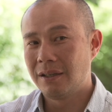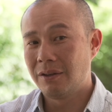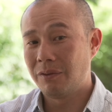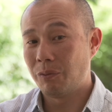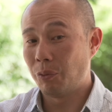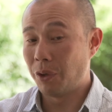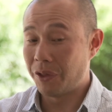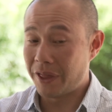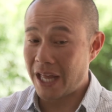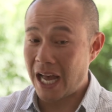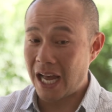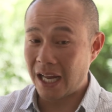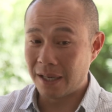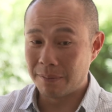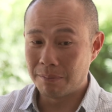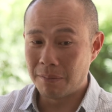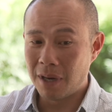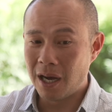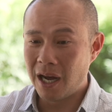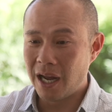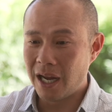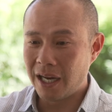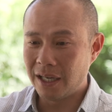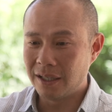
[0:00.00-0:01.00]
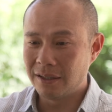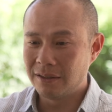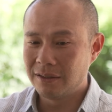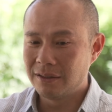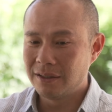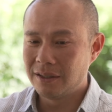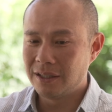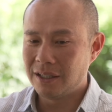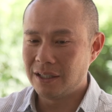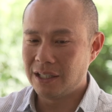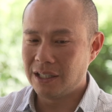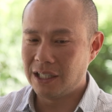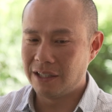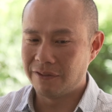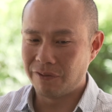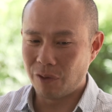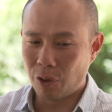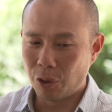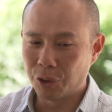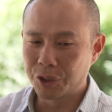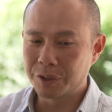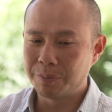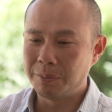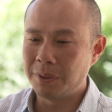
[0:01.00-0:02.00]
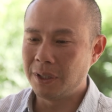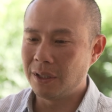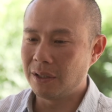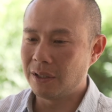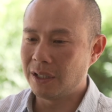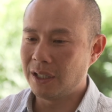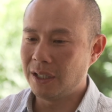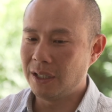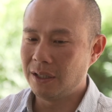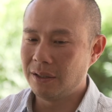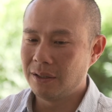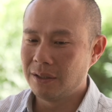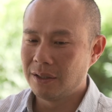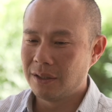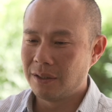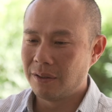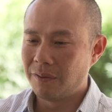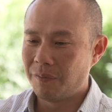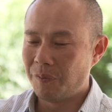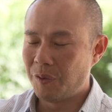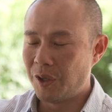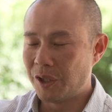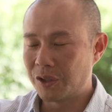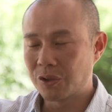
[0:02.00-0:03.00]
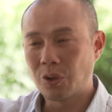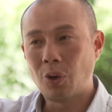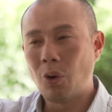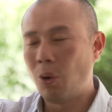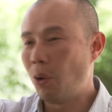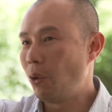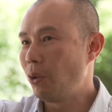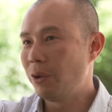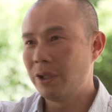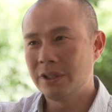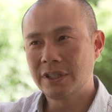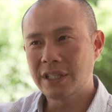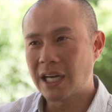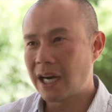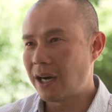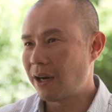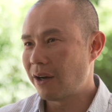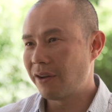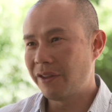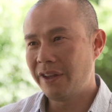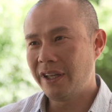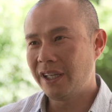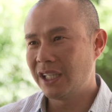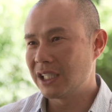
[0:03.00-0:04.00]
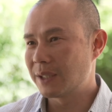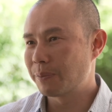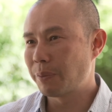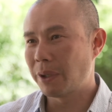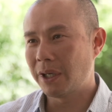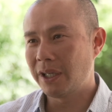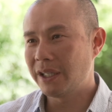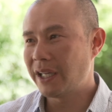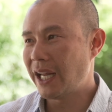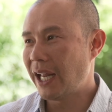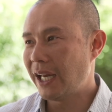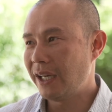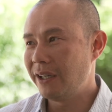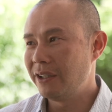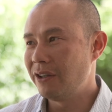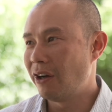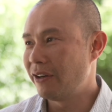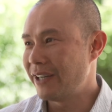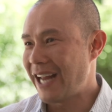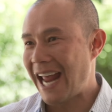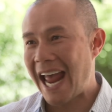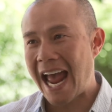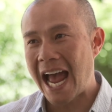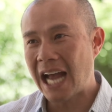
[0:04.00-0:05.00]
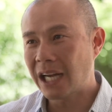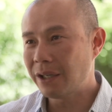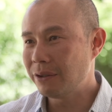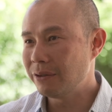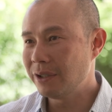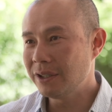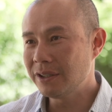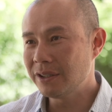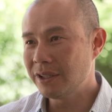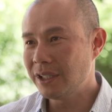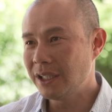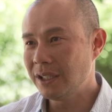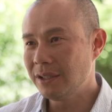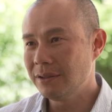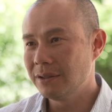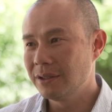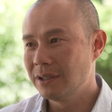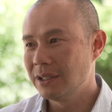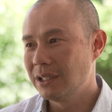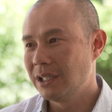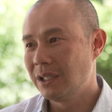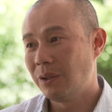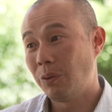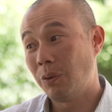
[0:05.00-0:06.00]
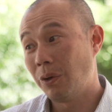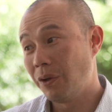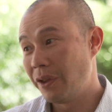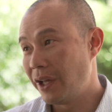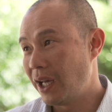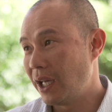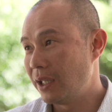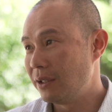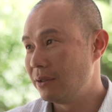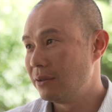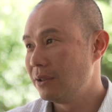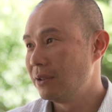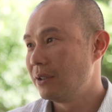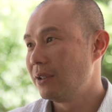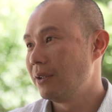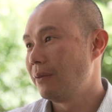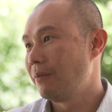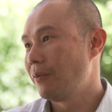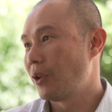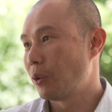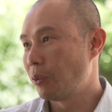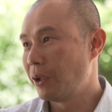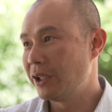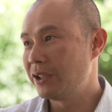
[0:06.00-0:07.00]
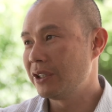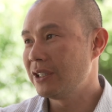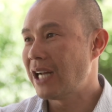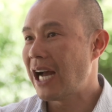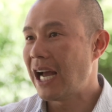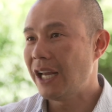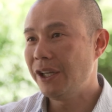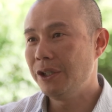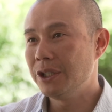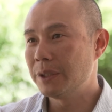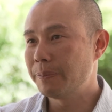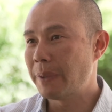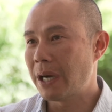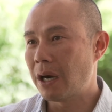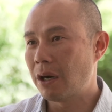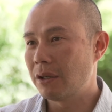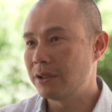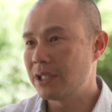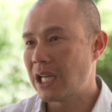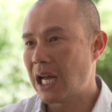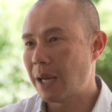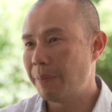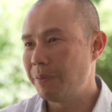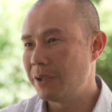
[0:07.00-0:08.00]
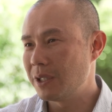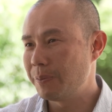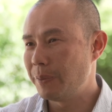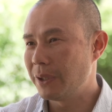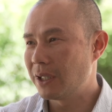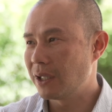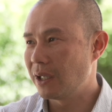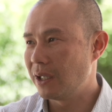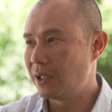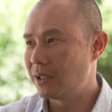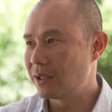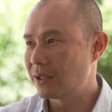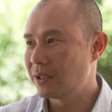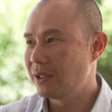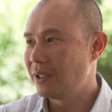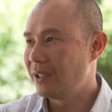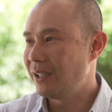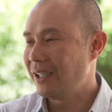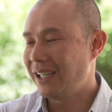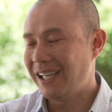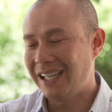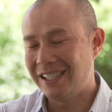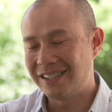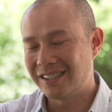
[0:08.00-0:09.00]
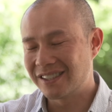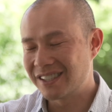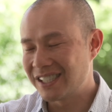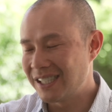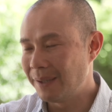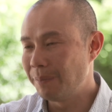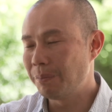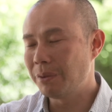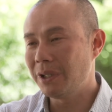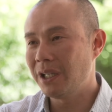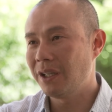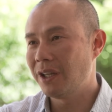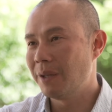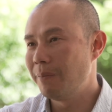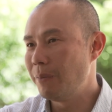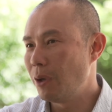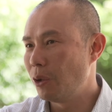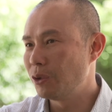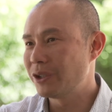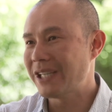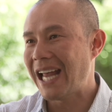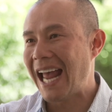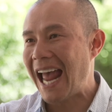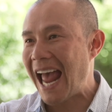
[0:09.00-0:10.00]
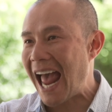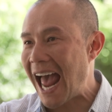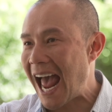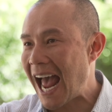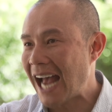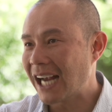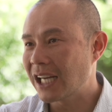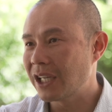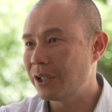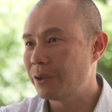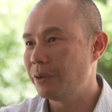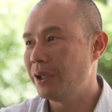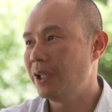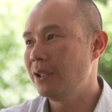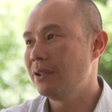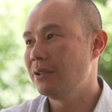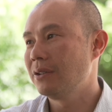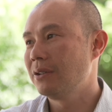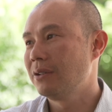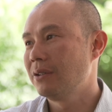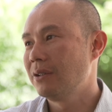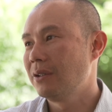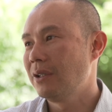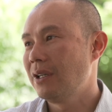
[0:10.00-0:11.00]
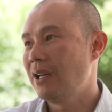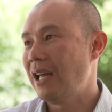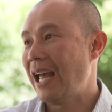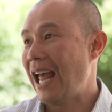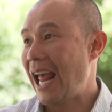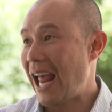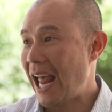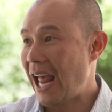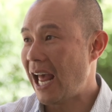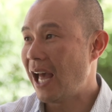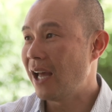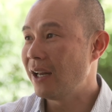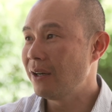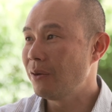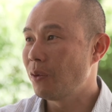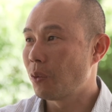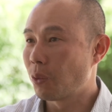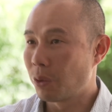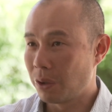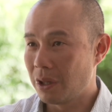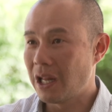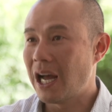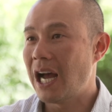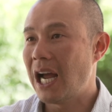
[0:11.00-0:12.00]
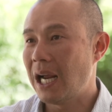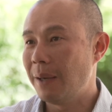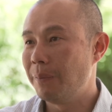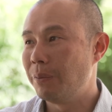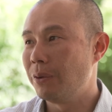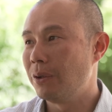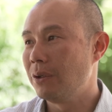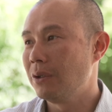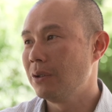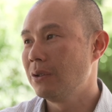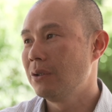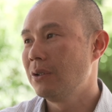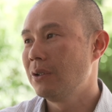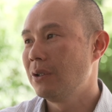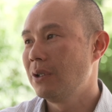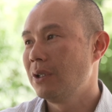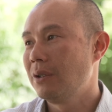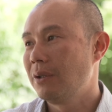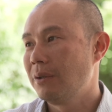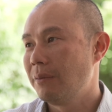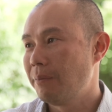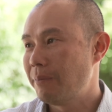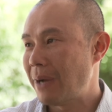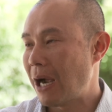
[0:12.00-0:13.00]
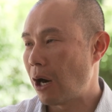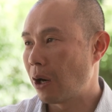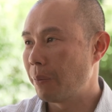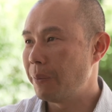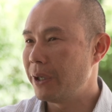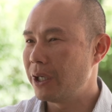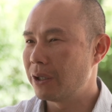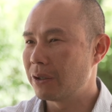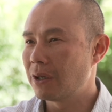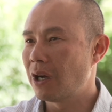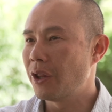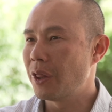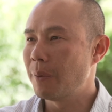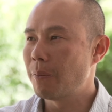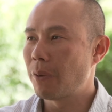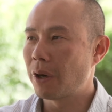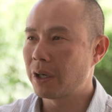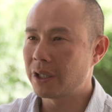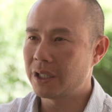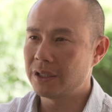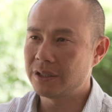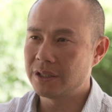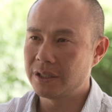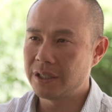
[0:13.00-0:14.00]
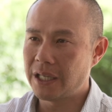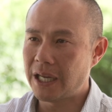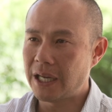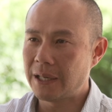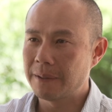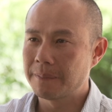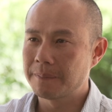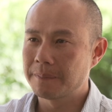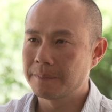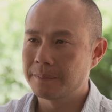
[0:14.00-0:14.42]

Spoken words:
with that in mind, if ultimately this whole entire thing is predicated on accuracy, well then the reason I use PowerTap is because it's simply the most accurate and reliable power meter on the market today.